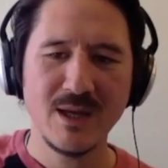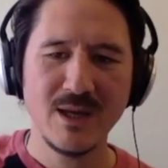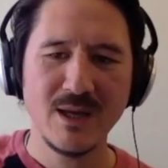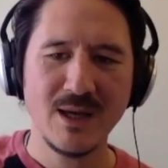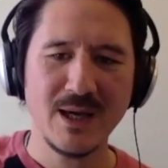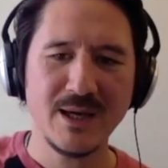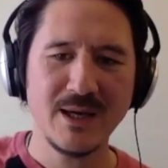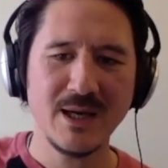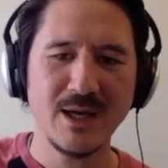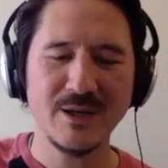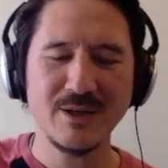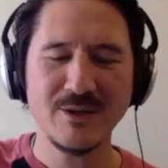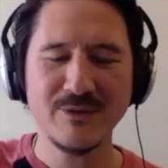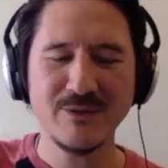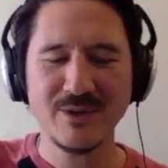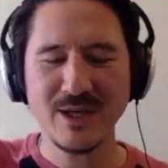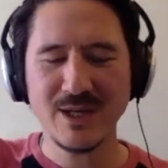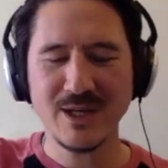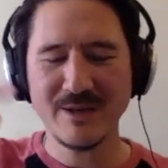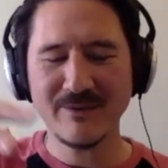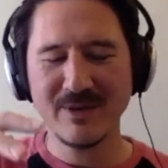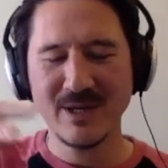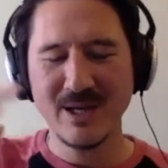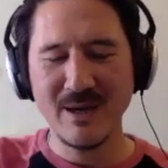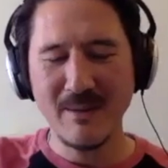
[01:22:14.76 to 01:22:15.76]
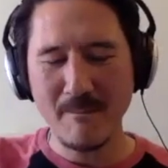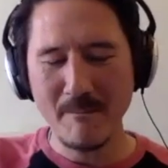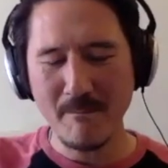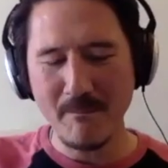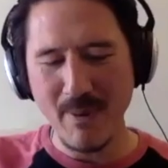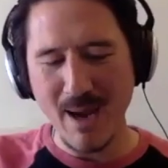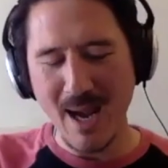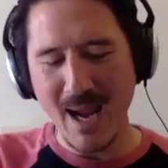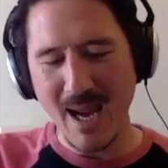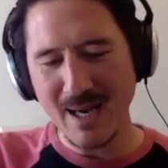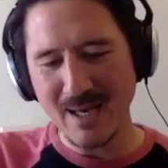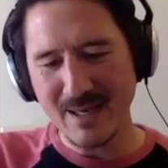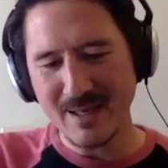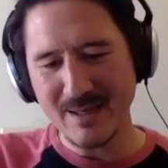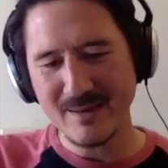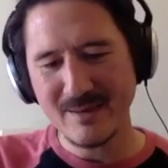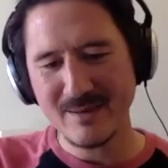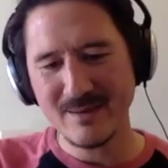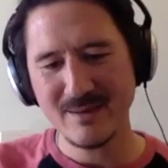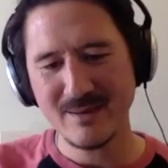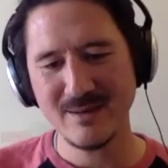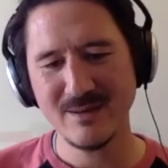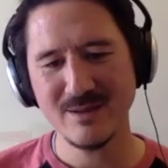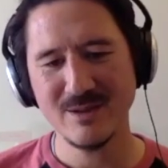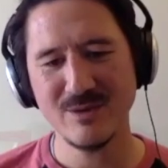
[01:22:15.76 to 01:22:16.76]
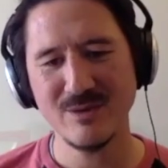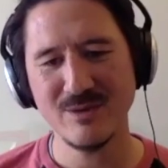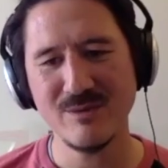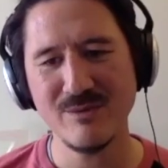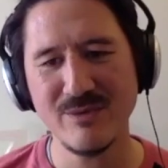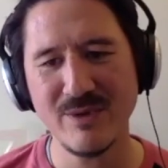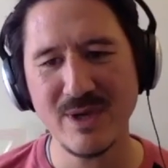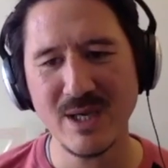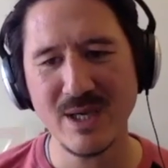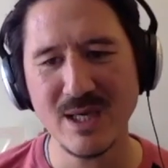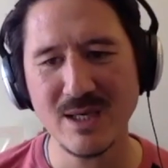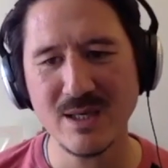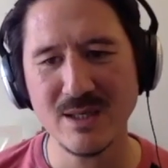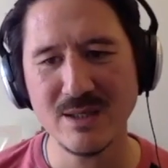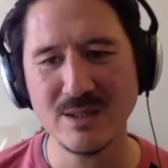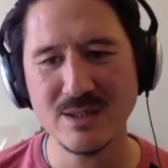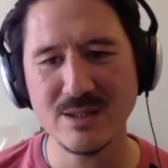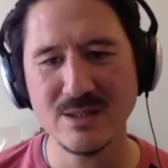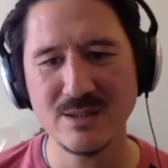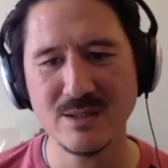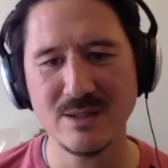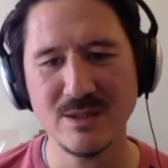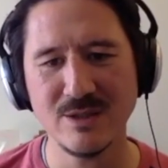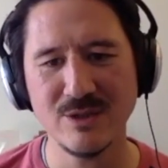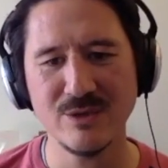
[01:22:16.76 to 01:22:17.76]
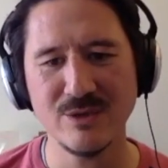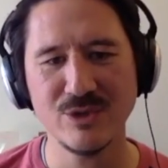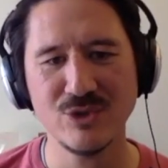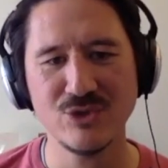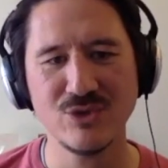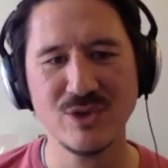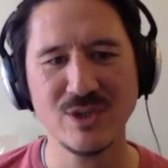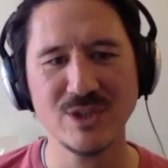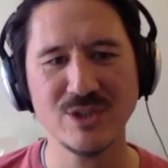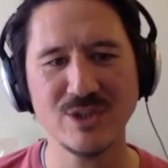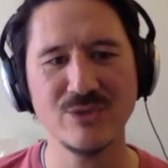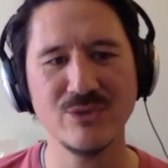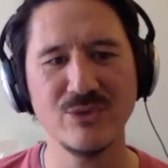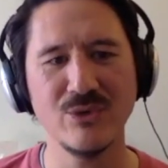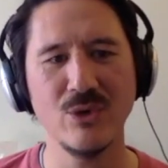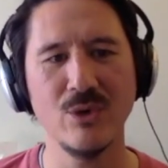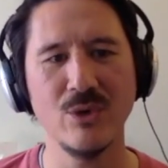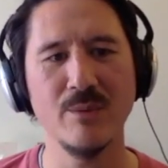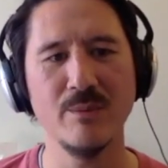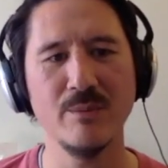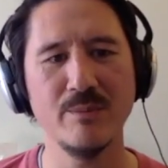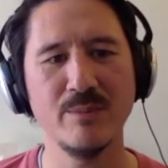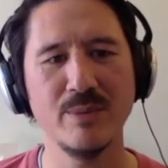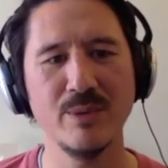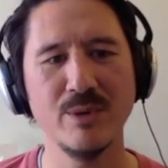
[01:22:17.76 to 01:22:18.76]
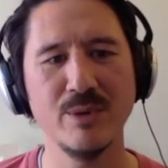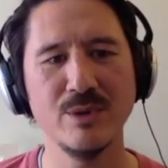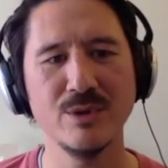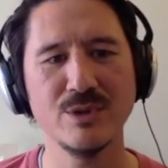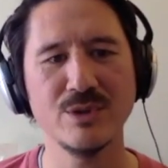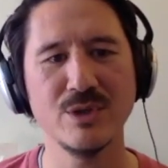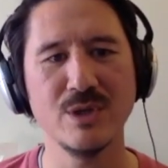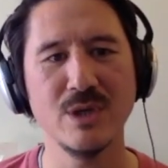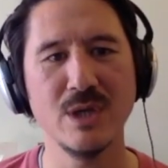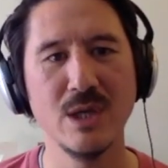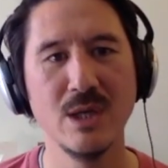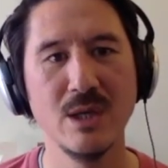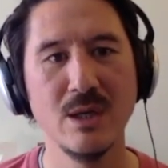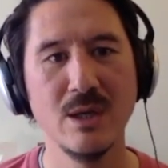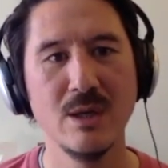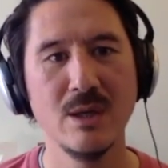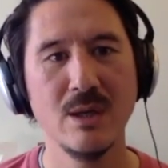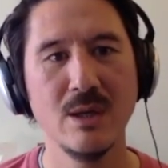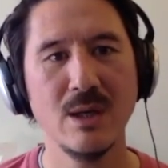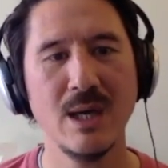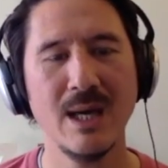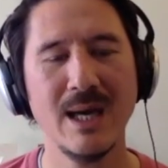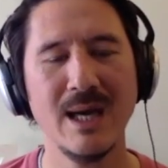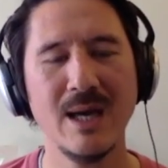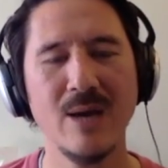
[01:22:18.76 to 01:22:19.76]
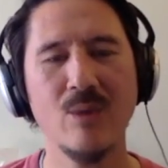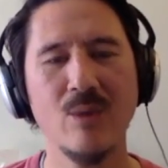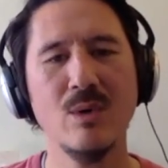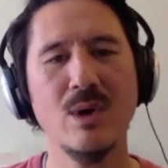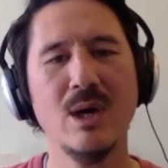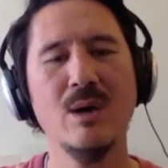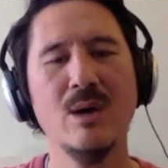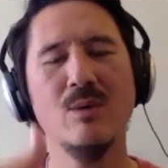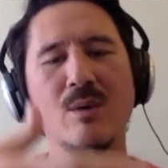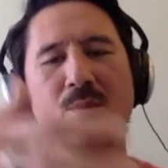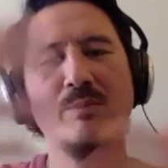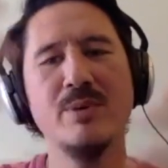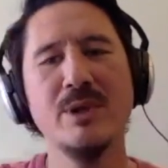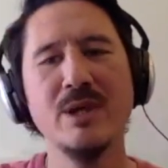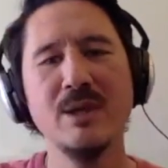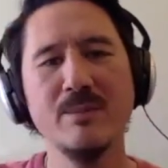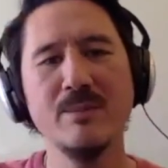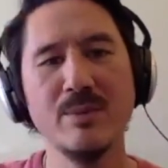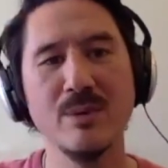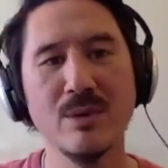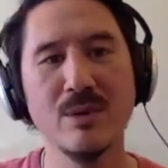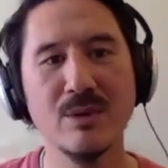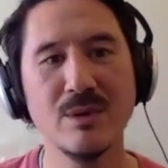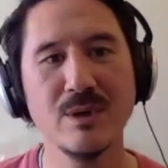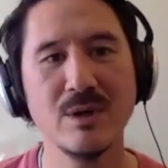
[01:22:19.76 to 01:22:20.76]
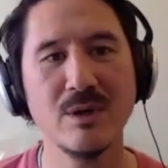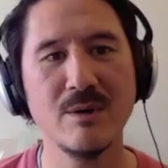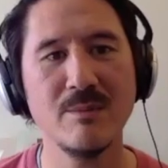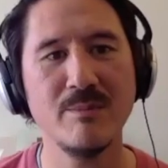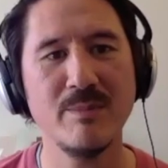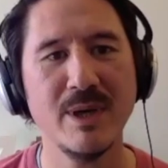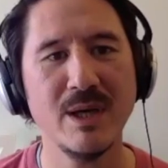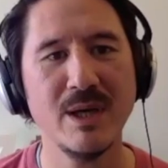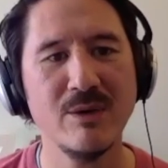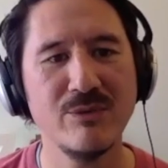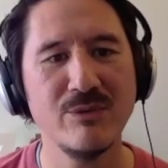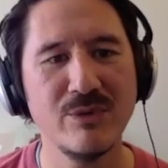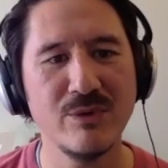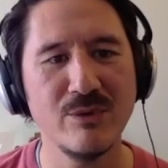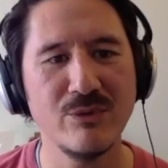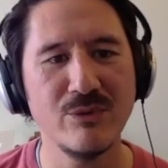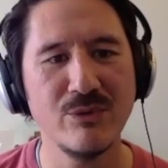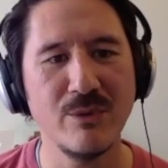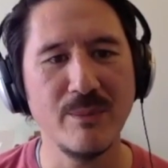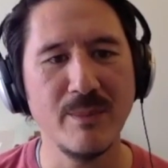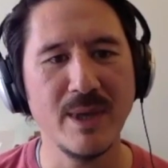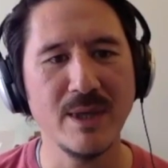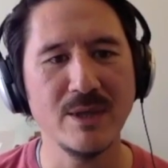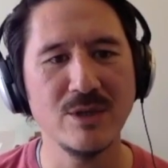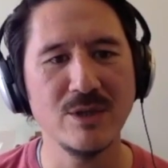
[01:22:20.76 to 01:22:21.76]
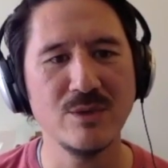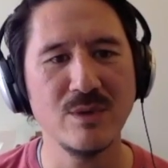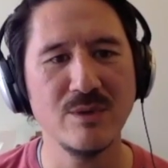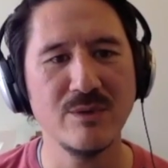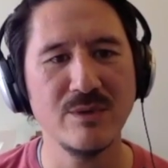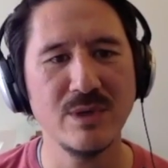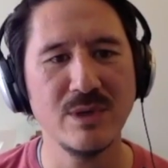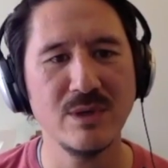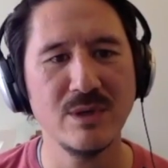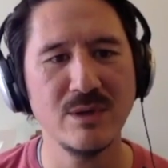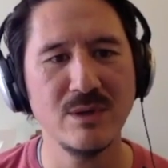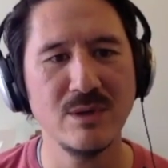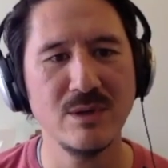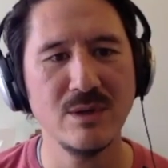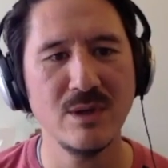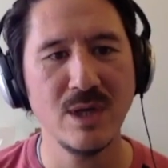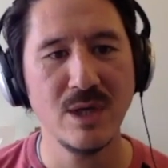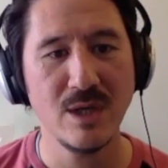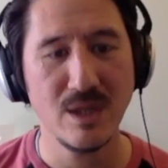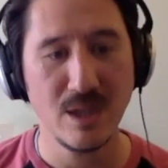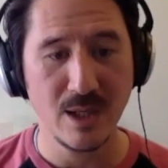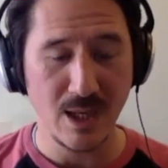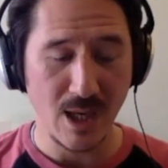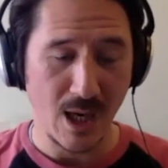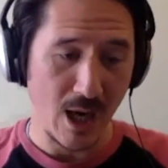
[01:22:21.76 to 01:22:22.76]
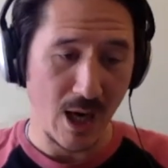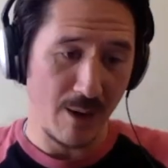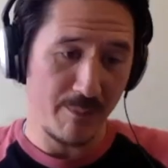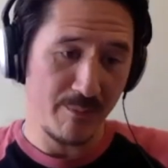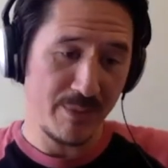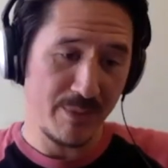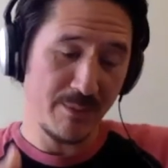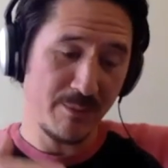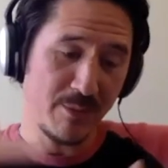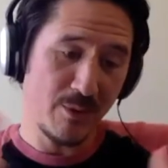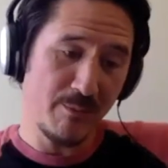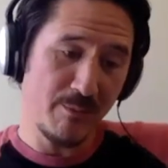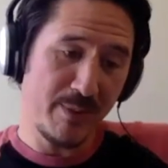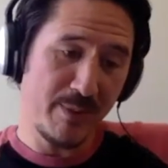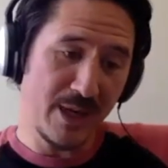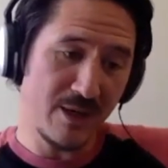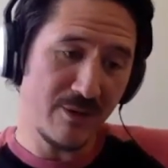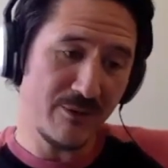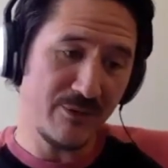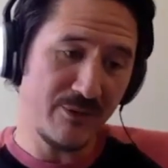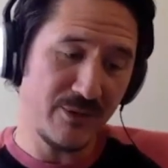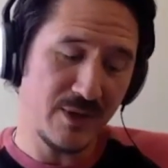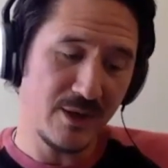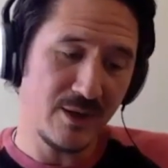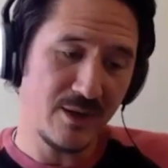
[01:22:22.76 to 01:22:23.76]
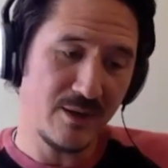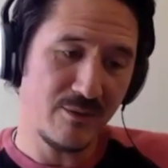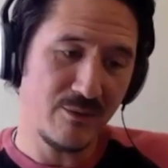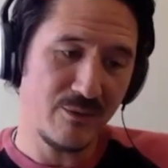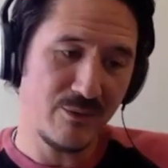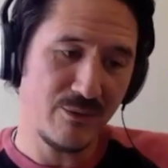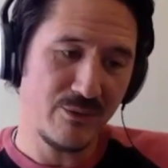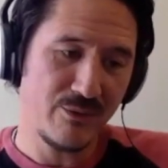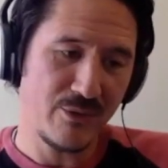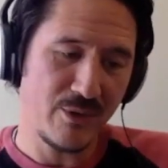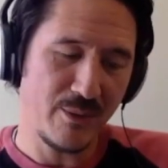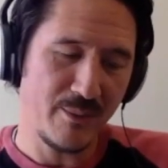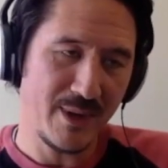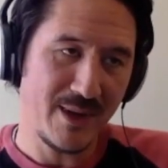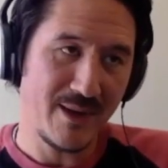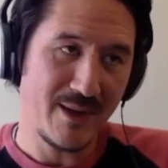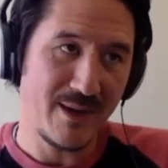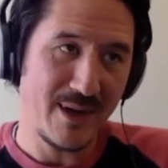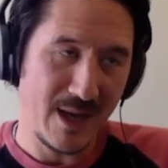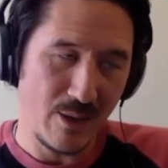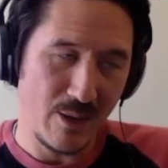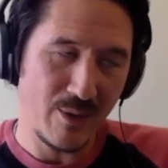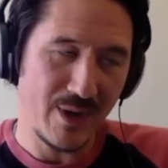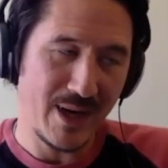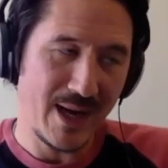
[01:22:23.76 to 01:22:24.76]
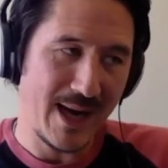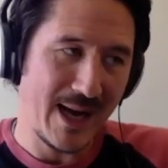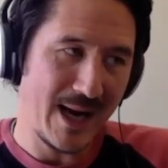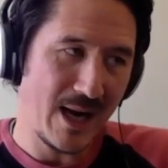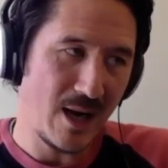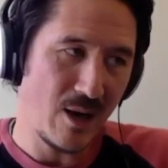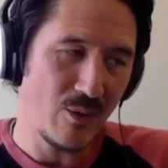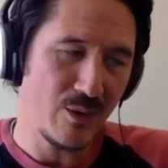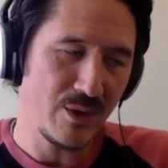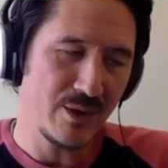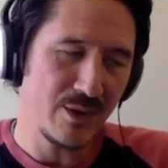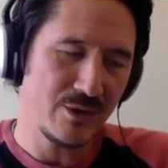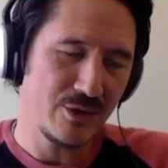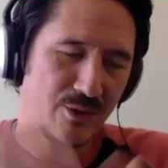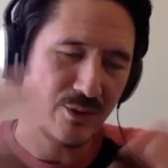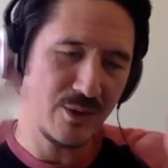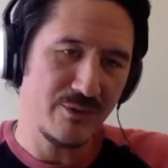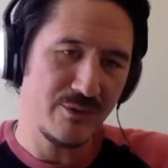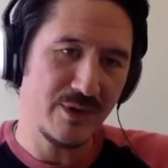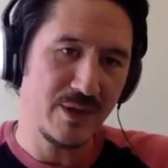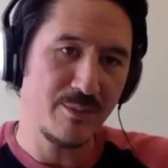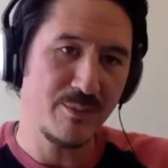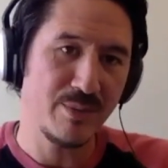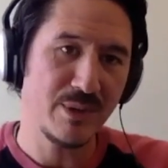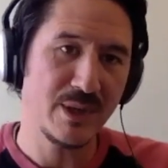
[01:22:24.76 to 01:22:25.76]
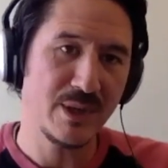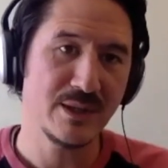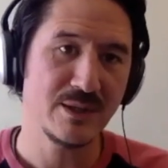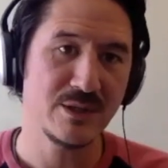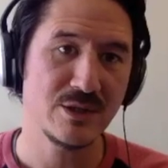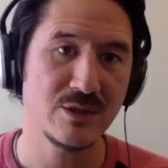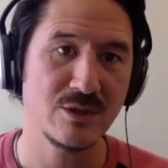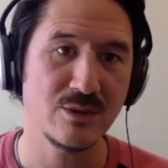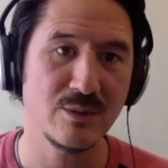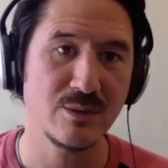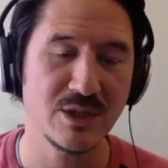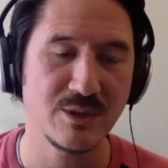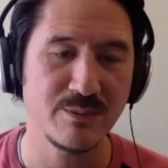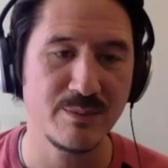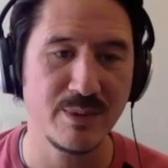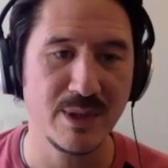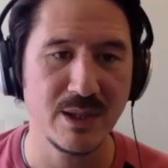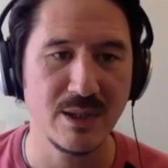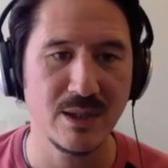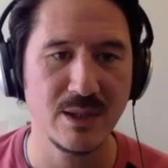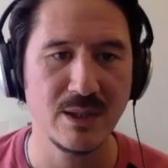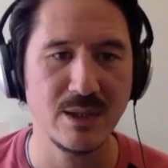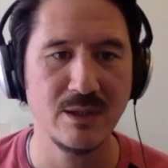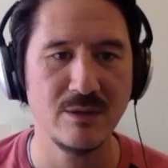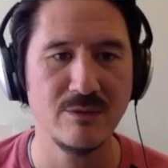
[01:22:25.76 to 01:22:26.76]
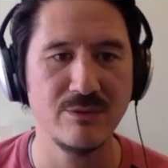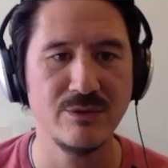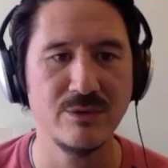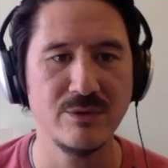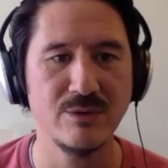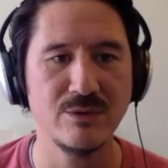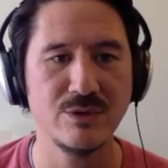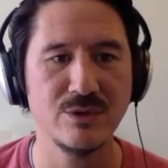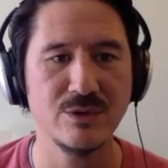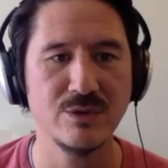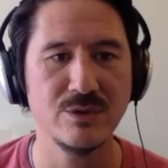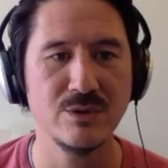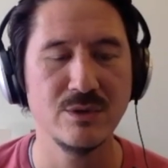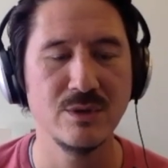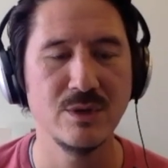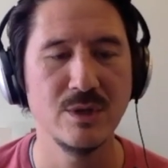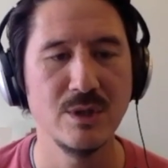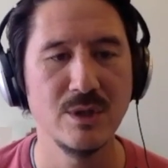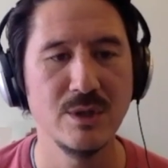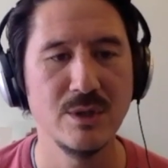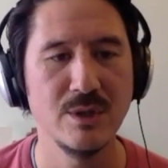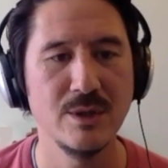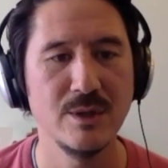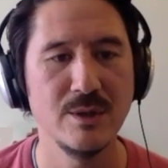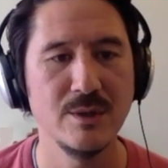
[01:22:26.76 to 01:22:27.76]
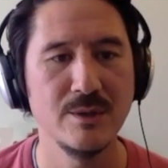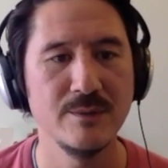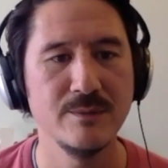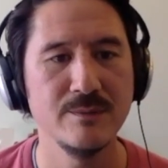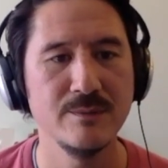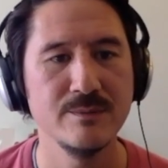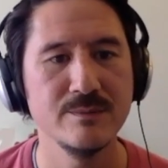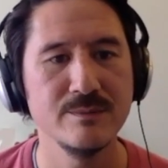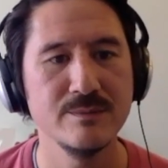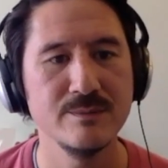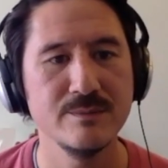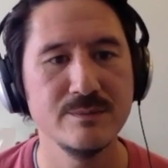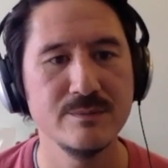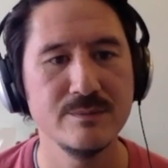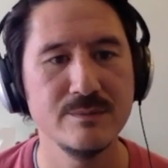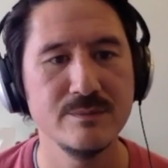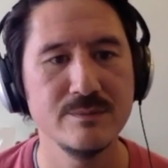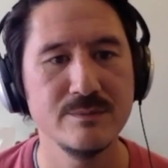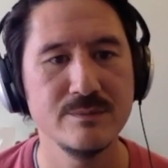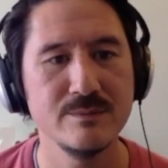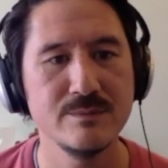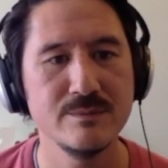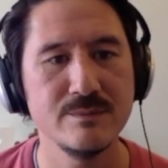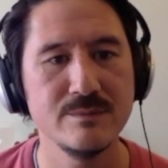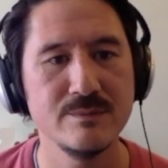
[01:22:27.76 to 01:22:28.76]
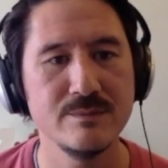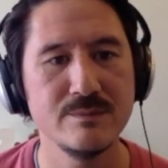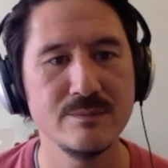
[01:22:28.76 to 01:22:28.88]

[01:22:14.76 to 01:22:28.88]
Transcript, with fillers: And now you've kind of come back and you're in Vegas and you're a transformed person. How, how are people going to benefit from that? Do you have a... Are people benefiting from it now, and how? And do you have any plans to expand that in the future? I